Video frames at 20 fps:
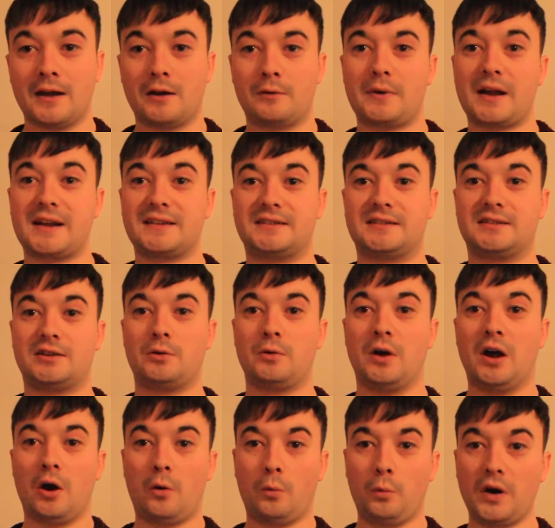Right,
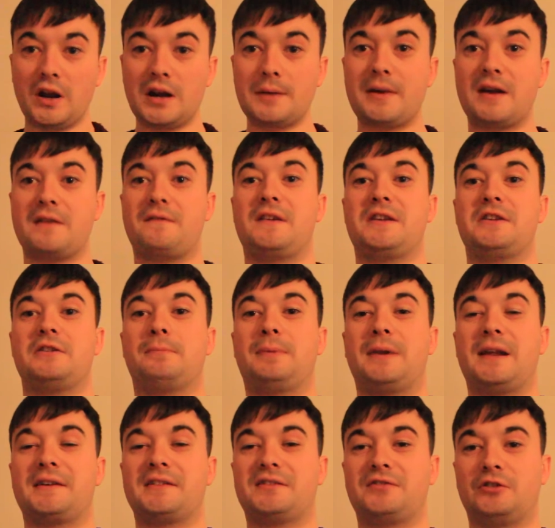so what are my video
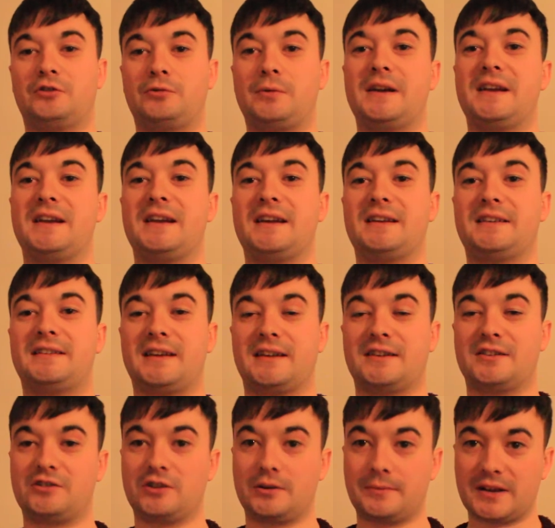plans for
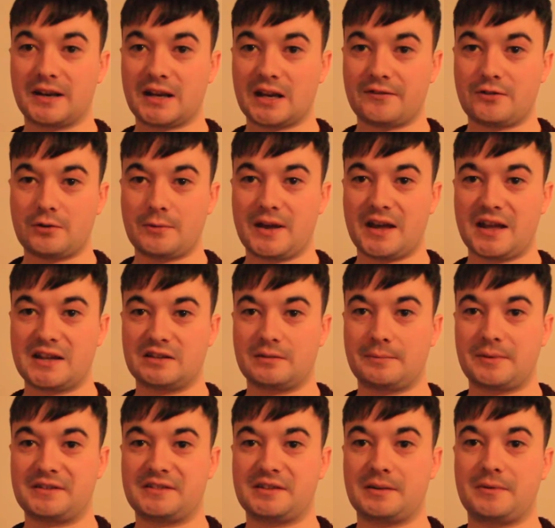2019? So I'm going to give you a heads up
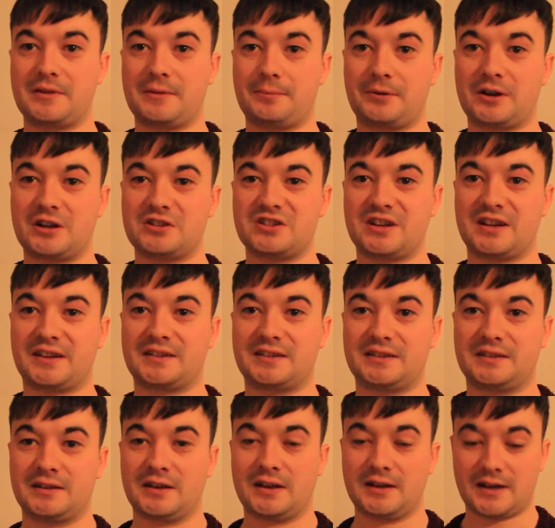about some of the
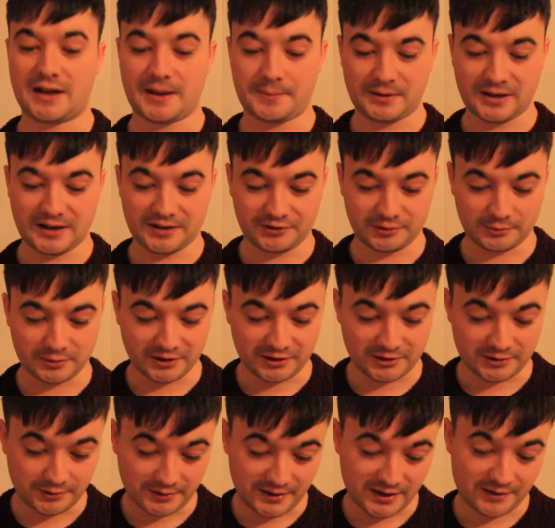projects I plan to work
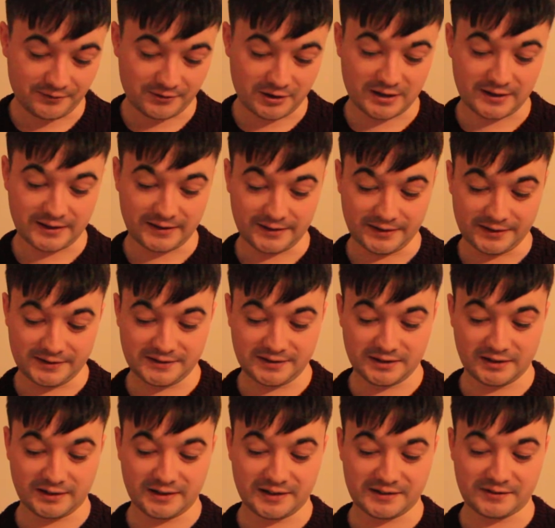on. Okay, I've got a little list
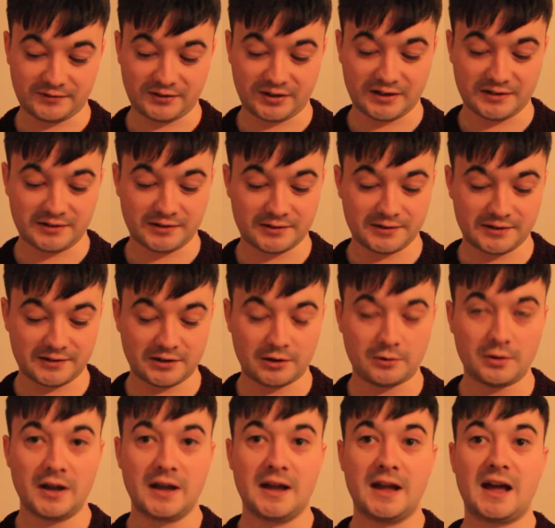here in case I forget something.
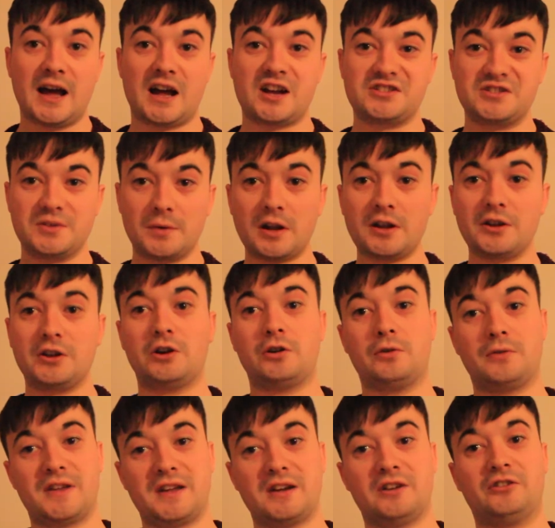So, as you all
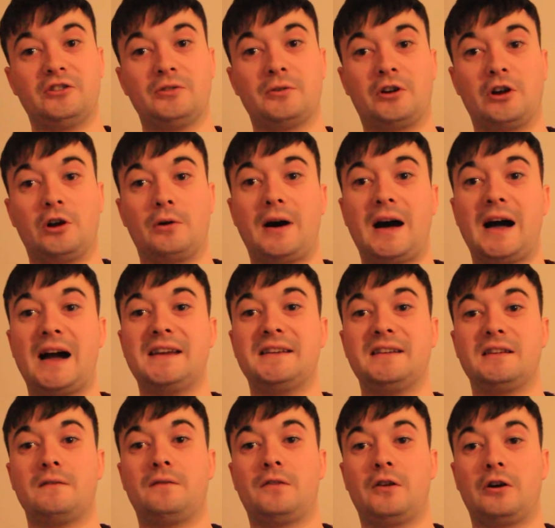know, a year or two ago, I
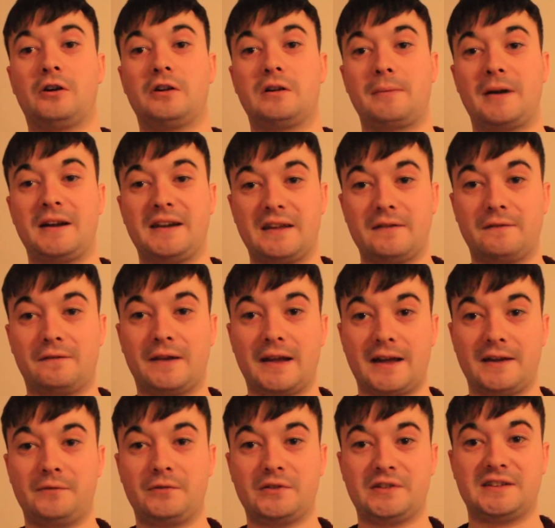did a vlog about if
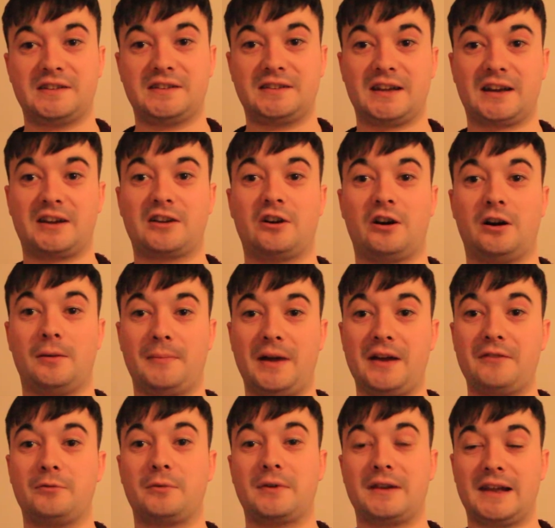life was a sitcom.
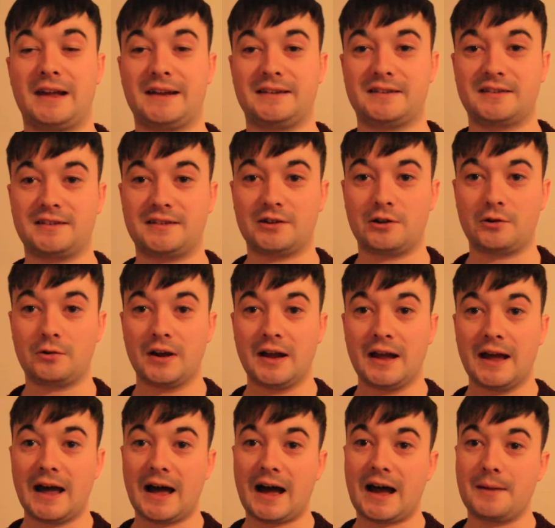Everyone liked it. So,
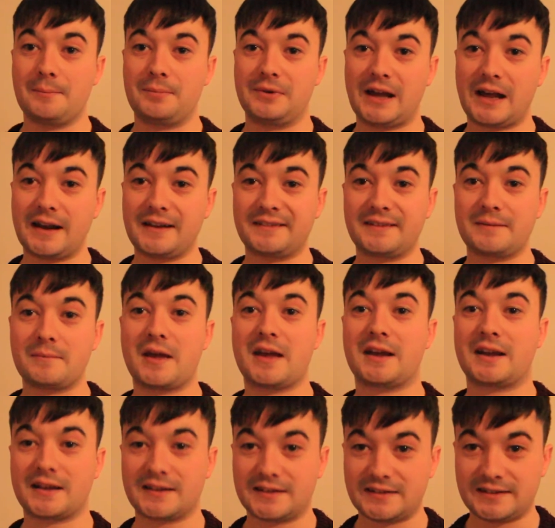I'm planning to
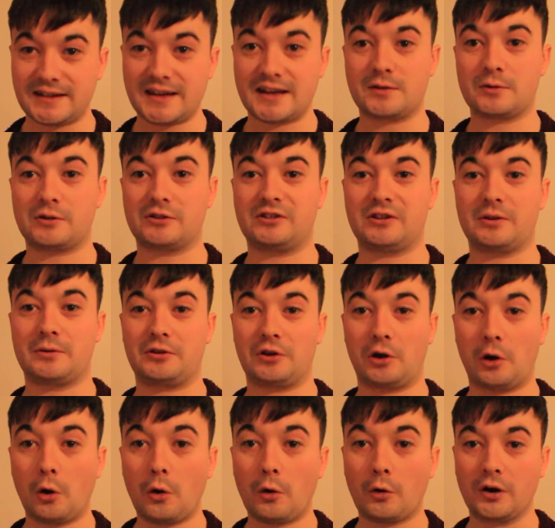make a sequel to
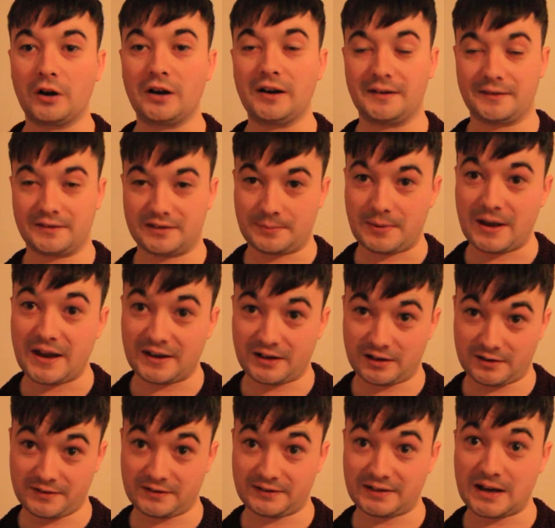it, or,
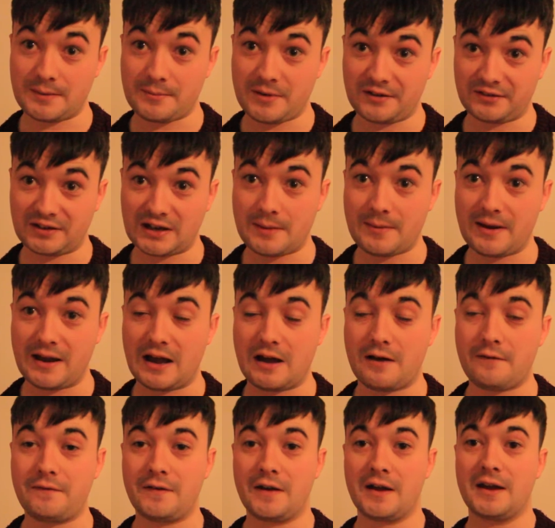depending on the time amount of time I
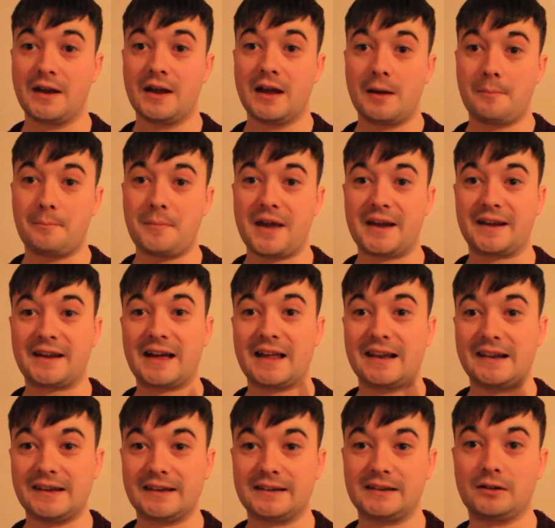have, make
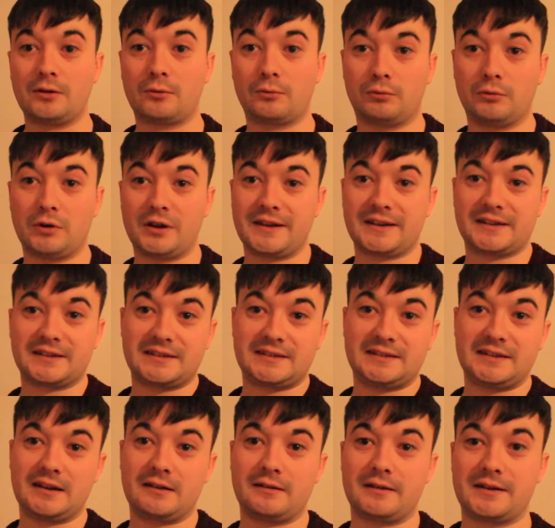a little running
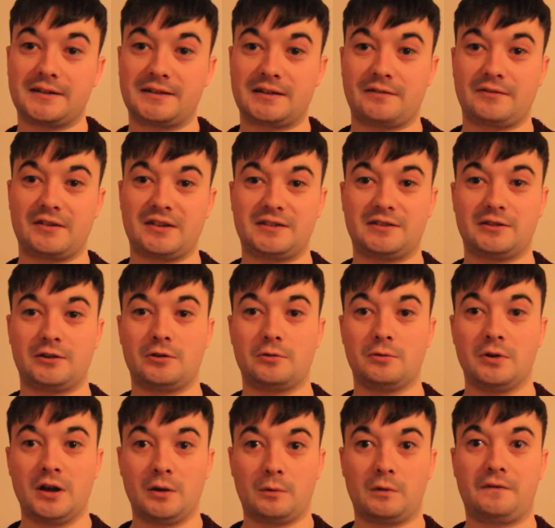series of it.
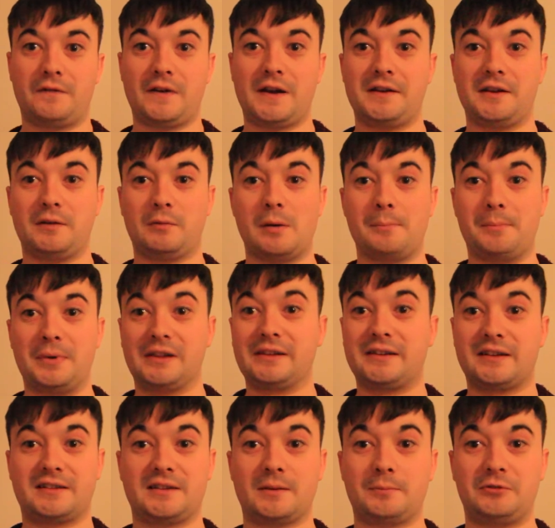So, we'll find out what Bill
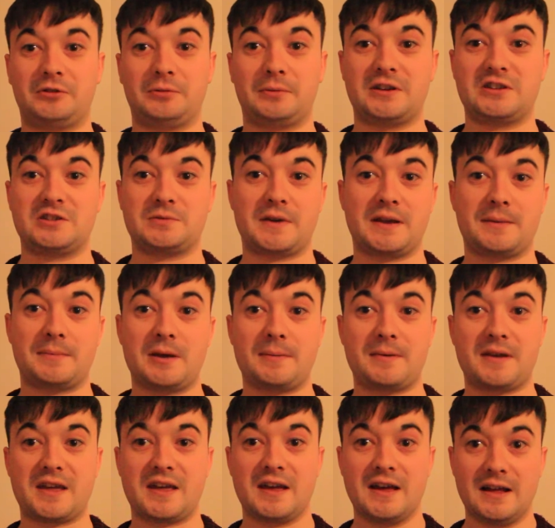gets up to each week.
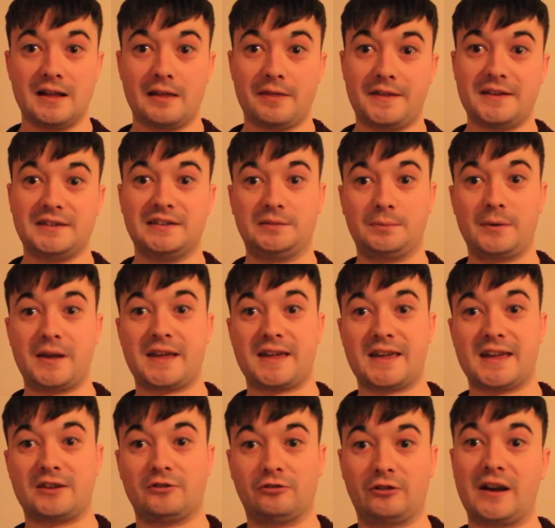Maybe this week
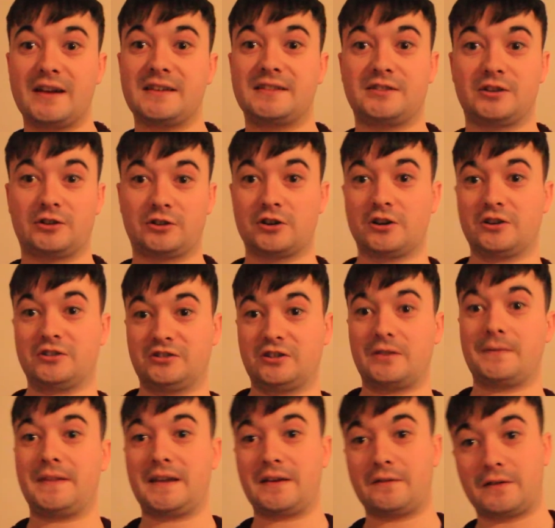he tries to cook
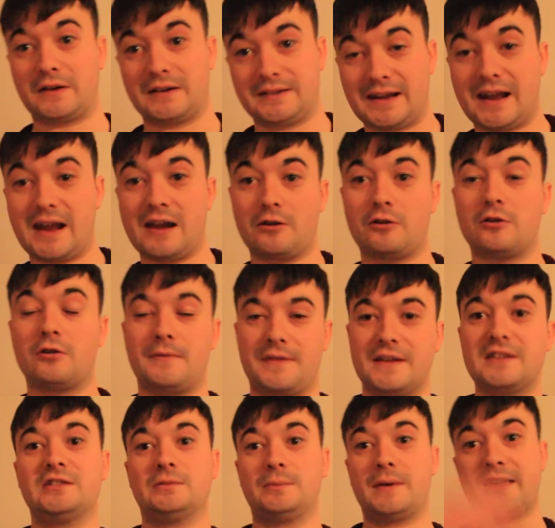something for a date, or
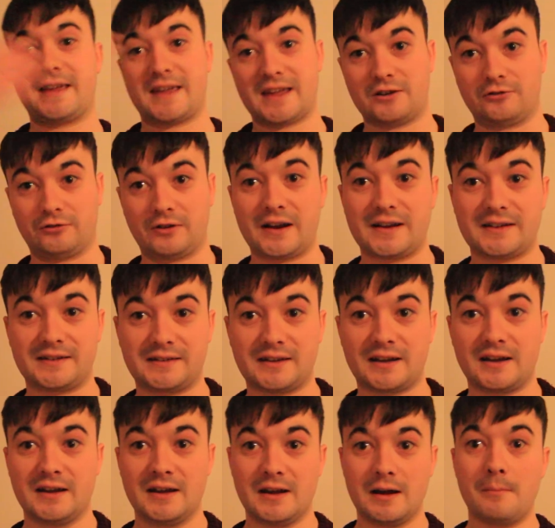this week he tries
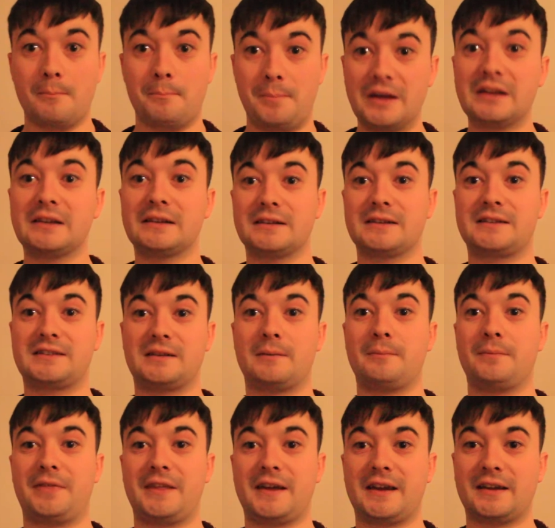to build
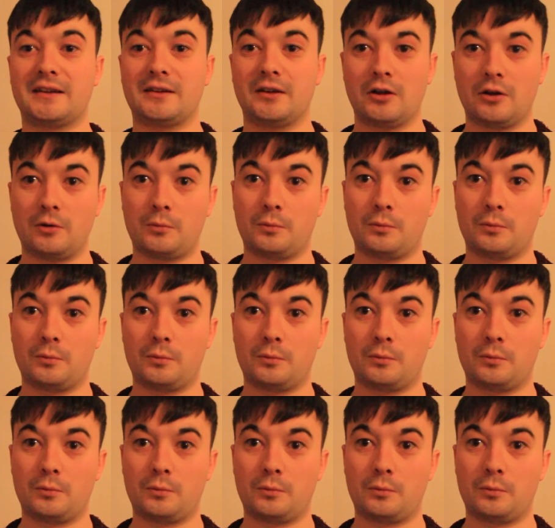something.